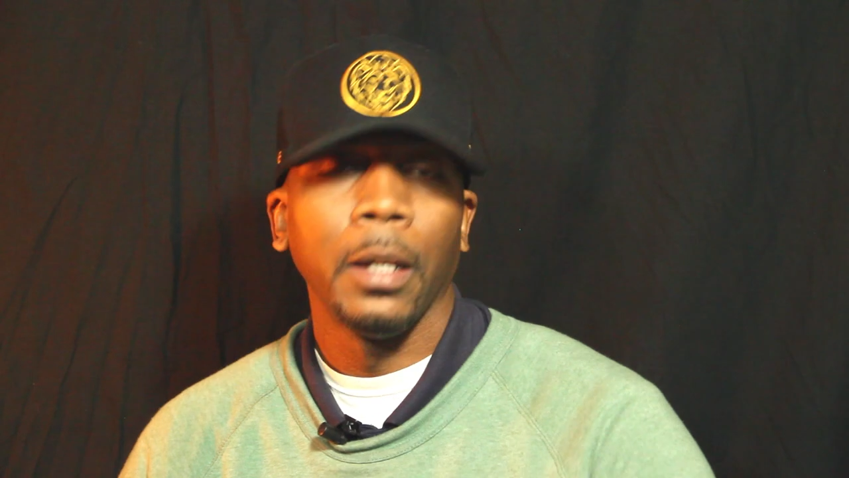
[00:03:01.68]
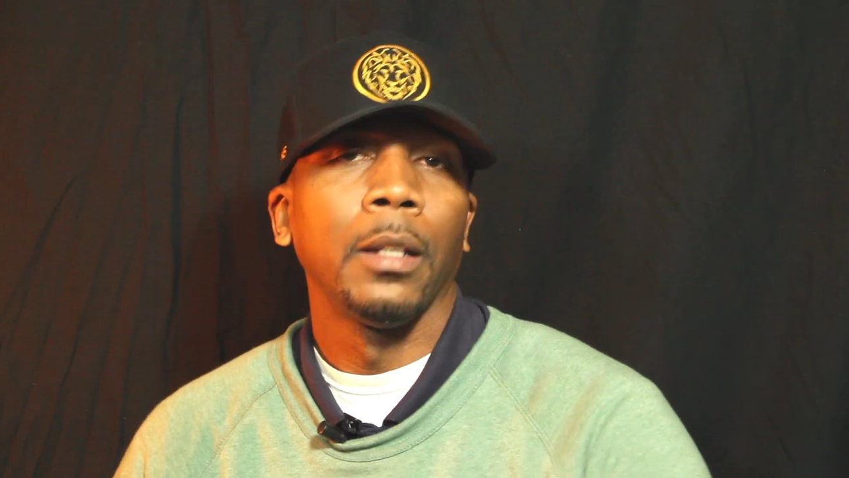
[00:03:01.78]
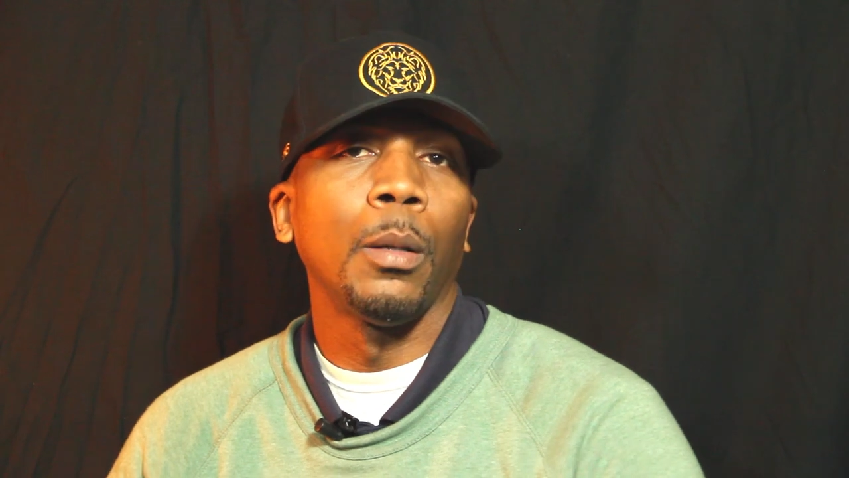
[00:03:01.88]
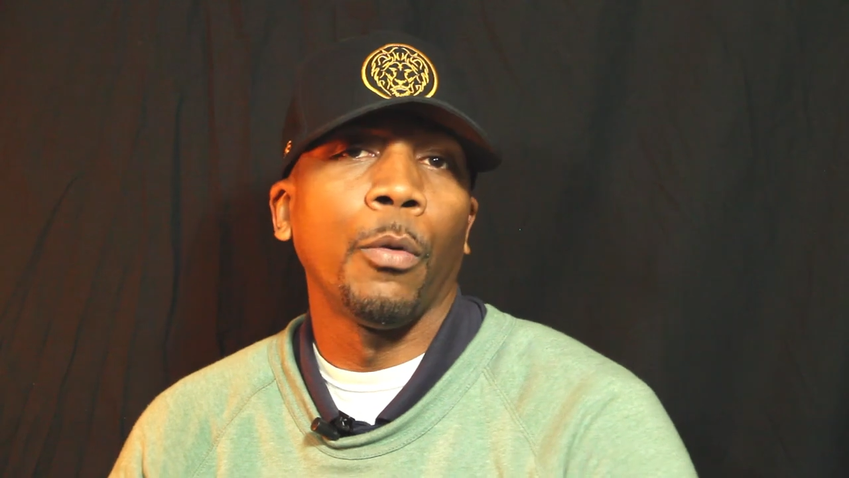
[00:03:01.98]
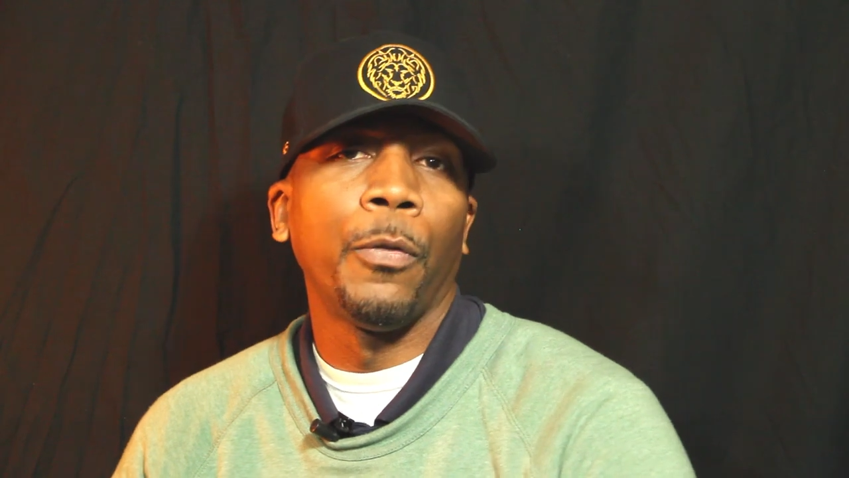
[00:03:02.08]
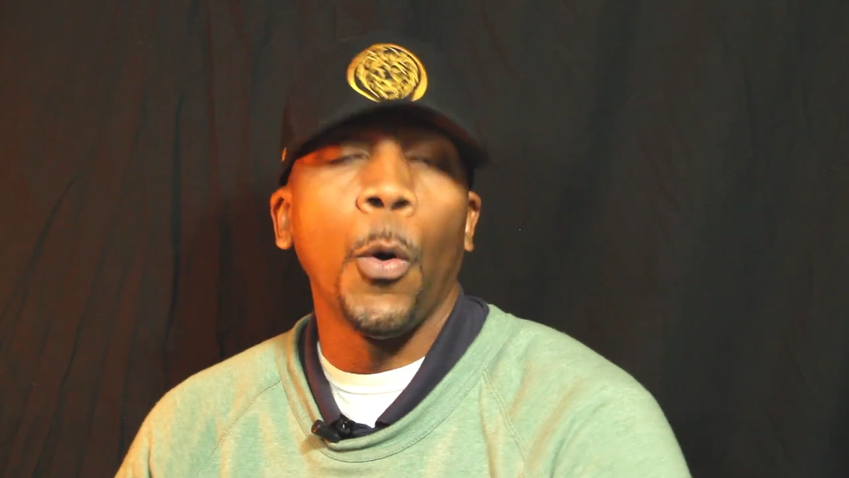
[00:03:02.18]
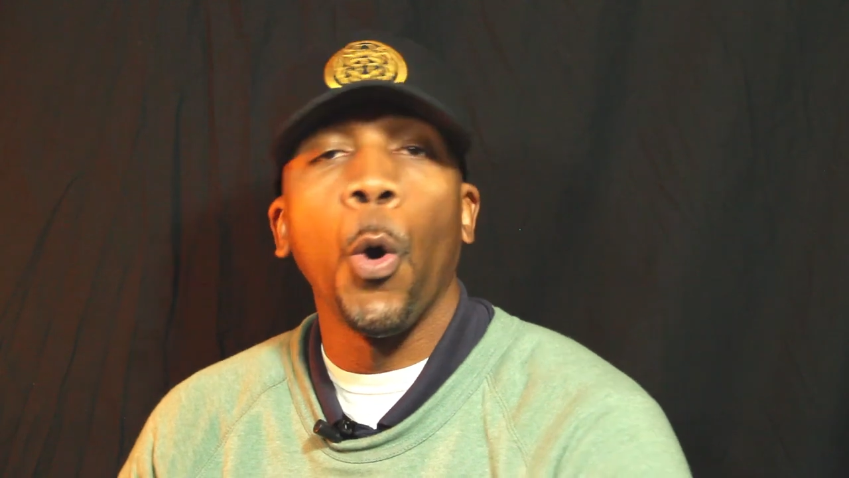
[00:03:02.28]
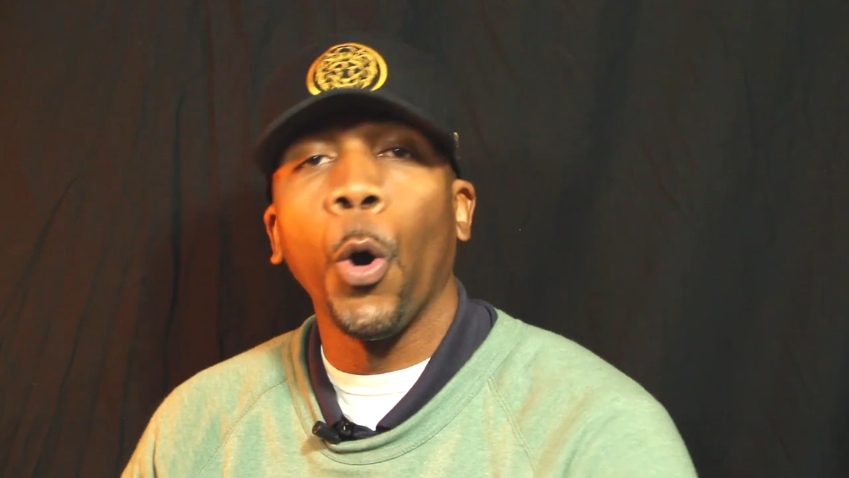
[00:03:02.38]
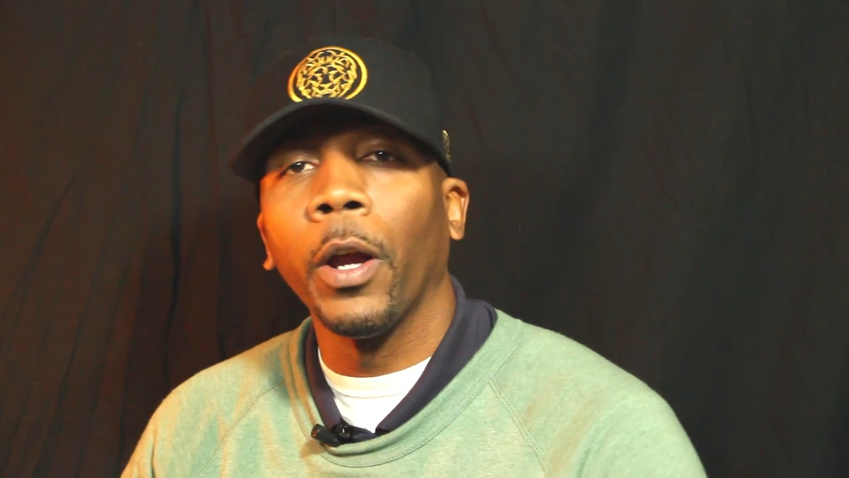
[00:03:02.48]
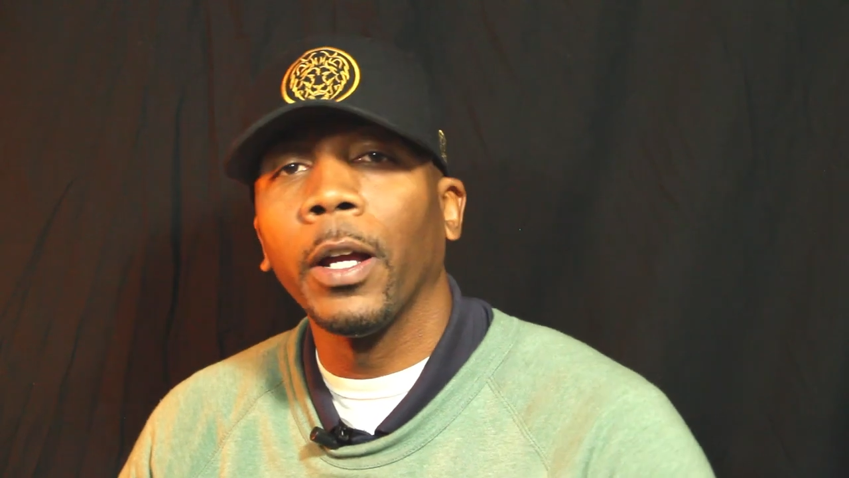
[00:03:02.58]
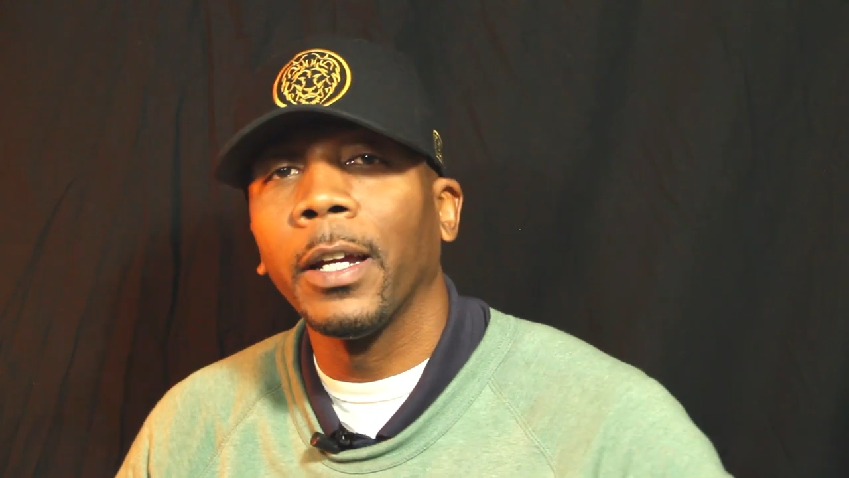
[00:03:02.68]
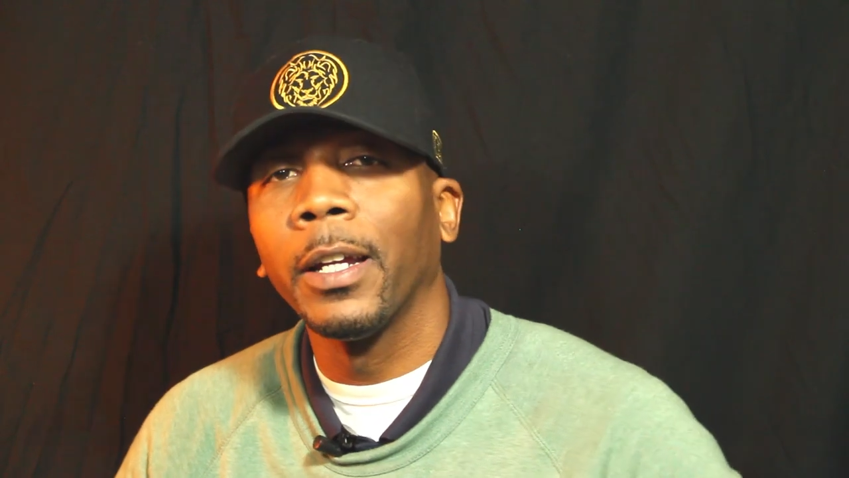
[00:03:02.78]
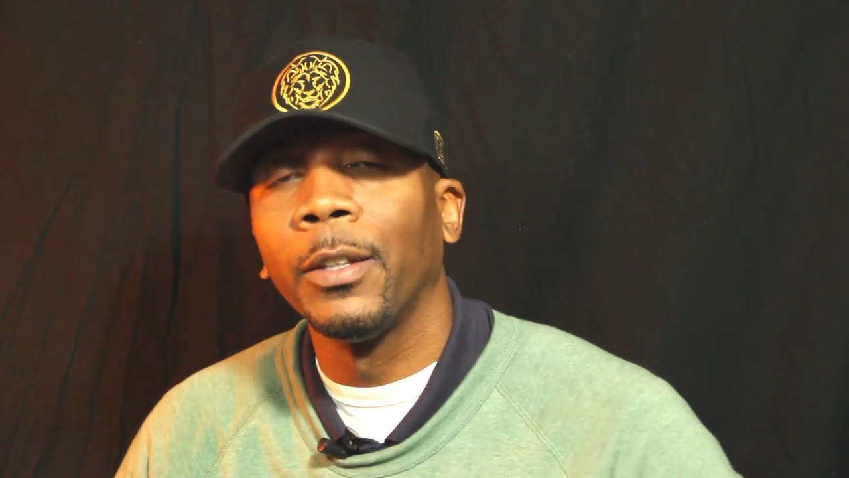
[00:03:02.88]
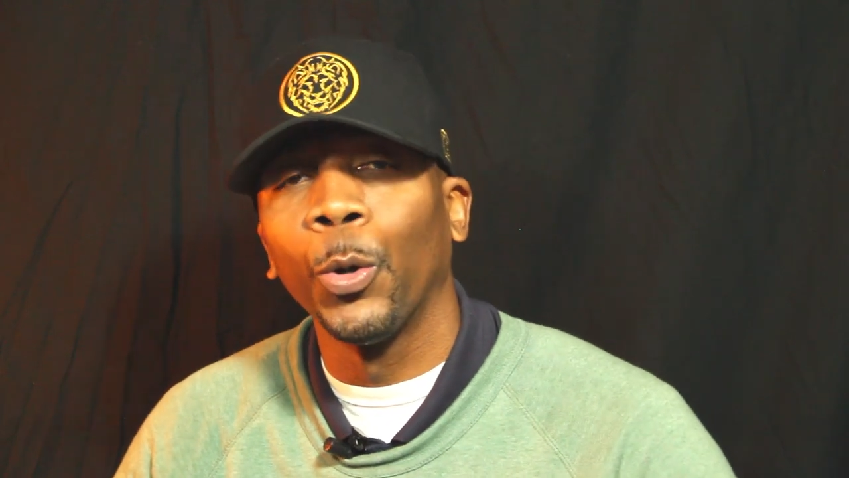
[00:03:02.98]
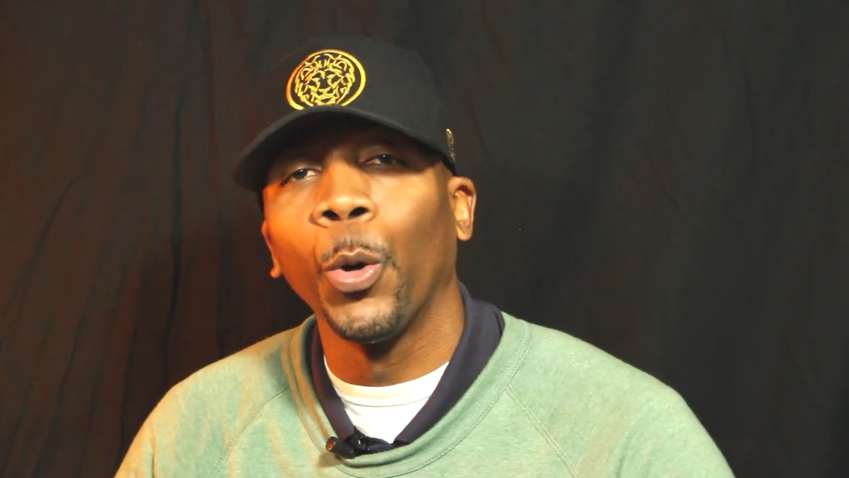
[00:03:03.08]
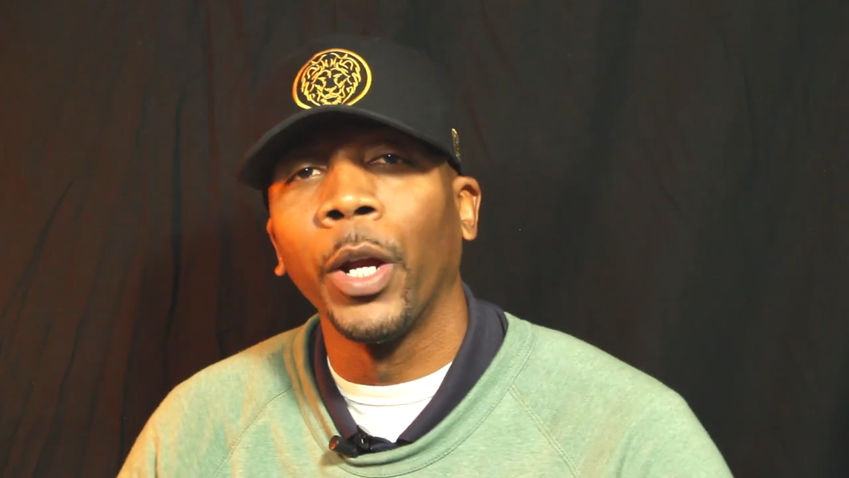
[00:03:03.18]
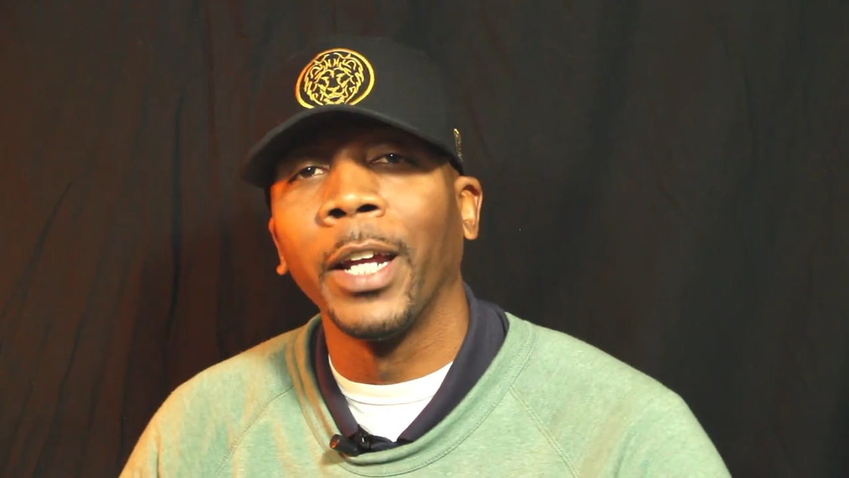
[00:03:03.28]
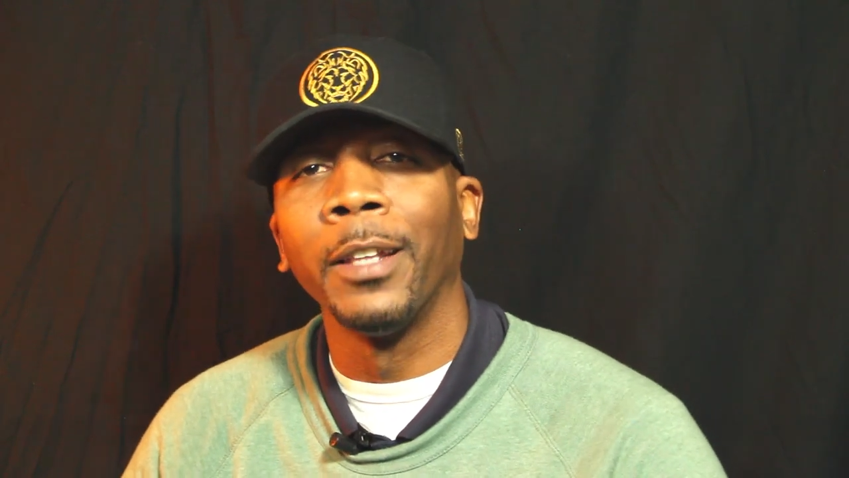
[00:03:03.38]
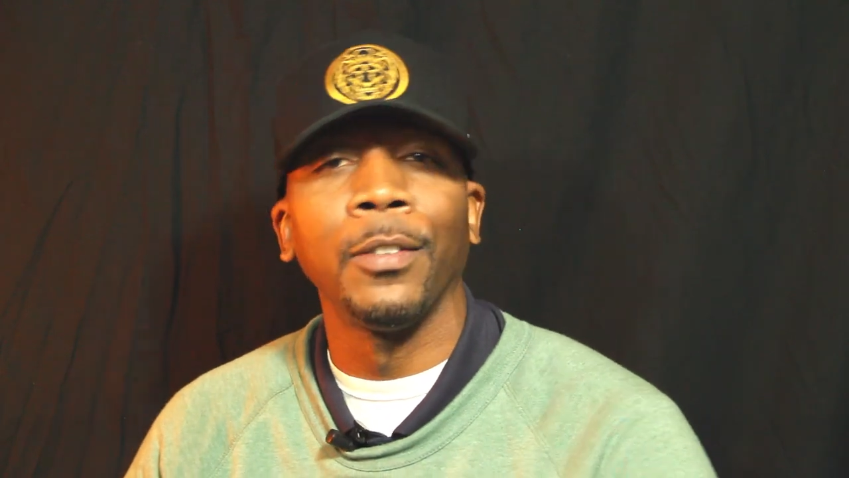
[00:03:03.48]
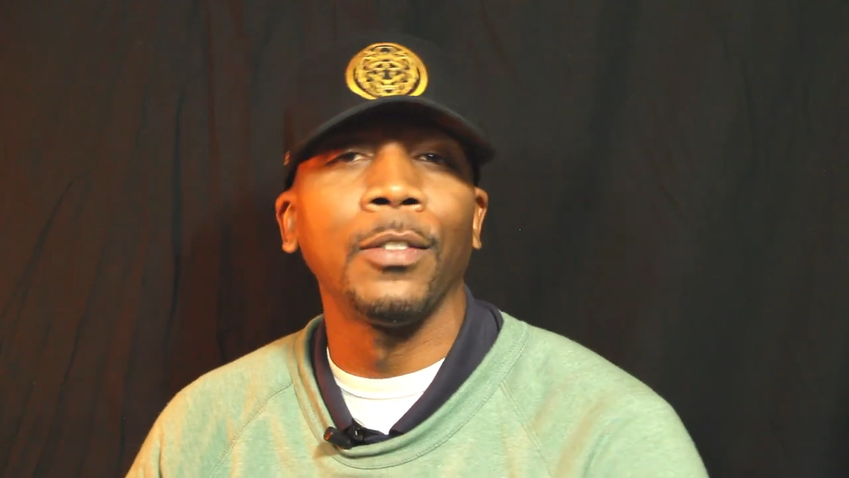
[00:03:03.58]
number four,
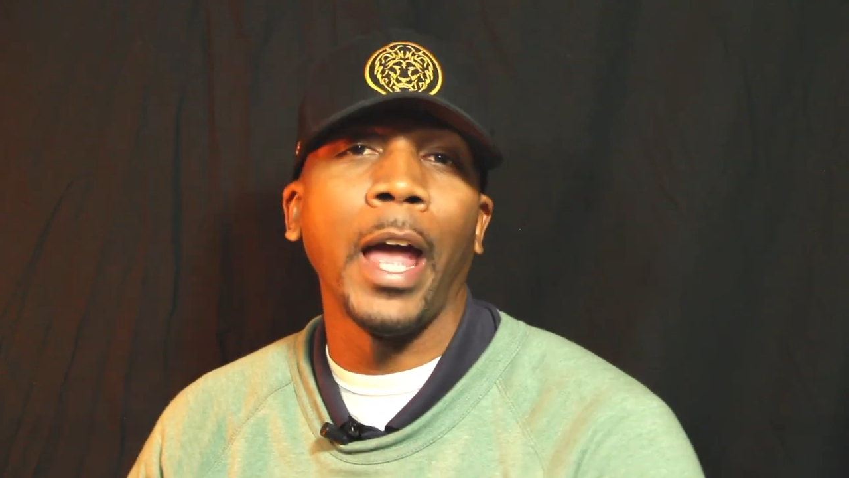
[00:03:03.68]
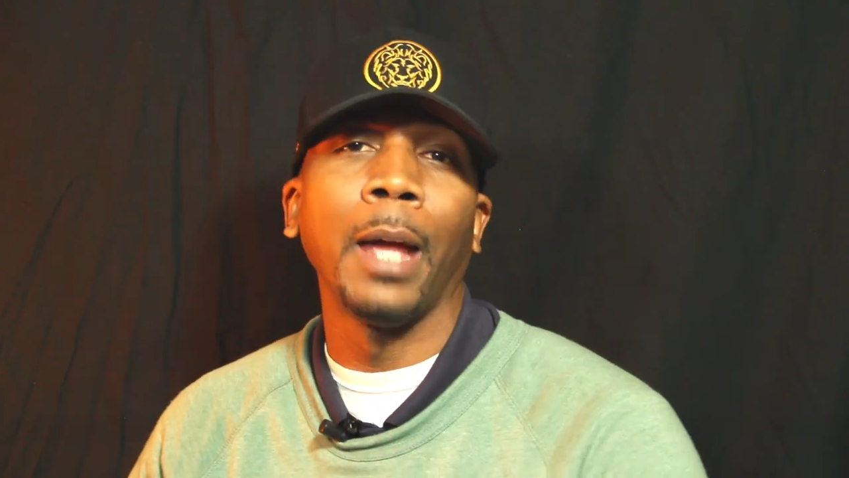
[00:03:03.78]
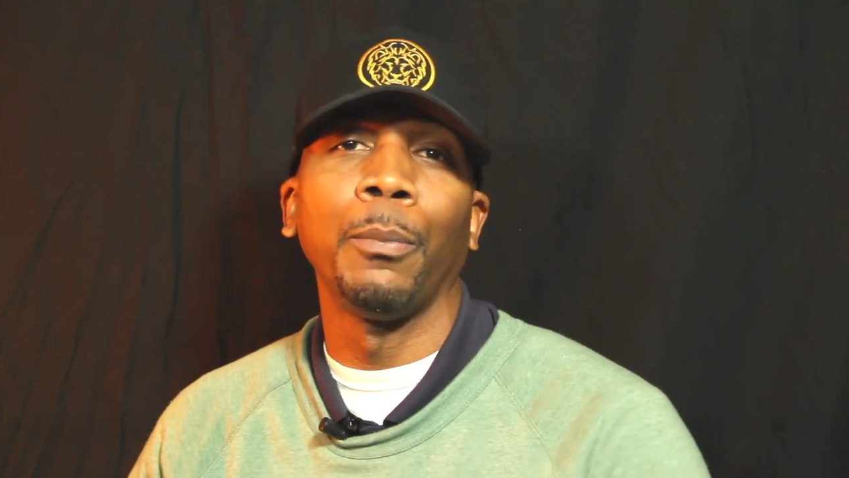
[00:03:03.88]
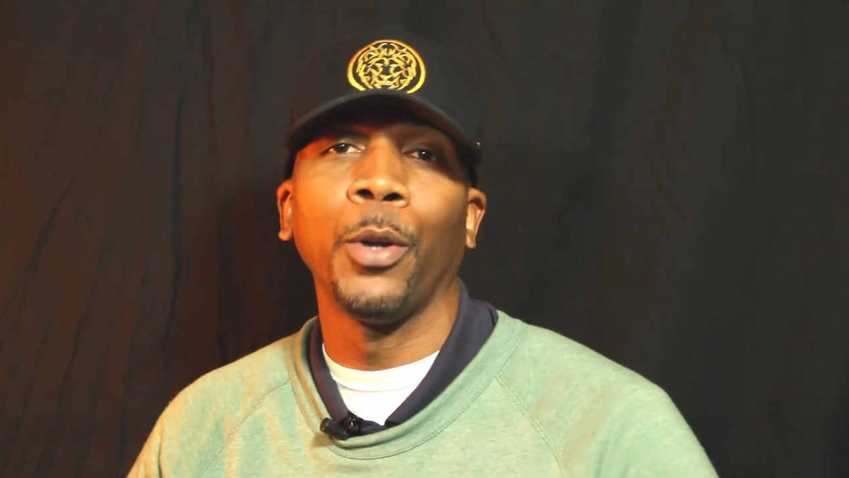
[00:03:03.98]
during this time